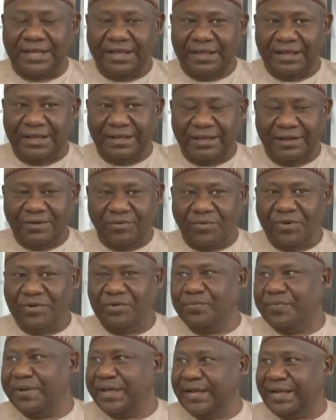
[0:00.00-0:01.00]
uh,
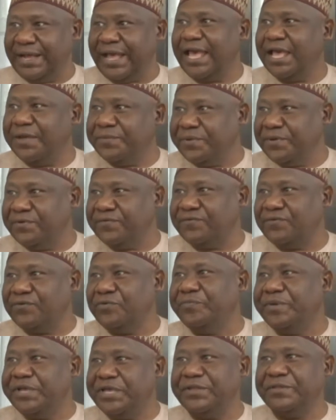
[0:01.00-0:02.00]
World Bank, I M F, will
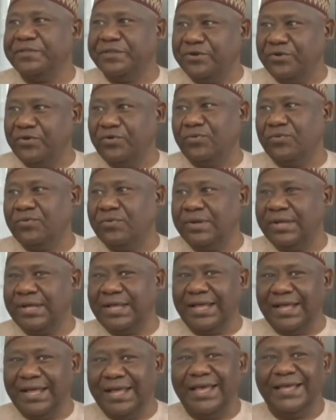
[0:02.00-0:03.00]
be in the know
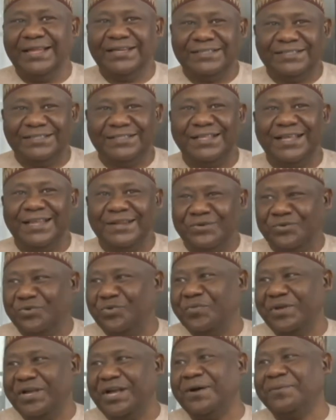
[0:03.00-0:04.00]
and then will
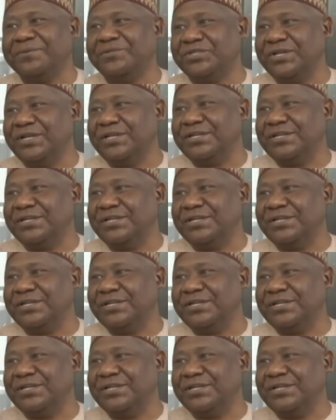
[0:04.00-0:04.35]
be captured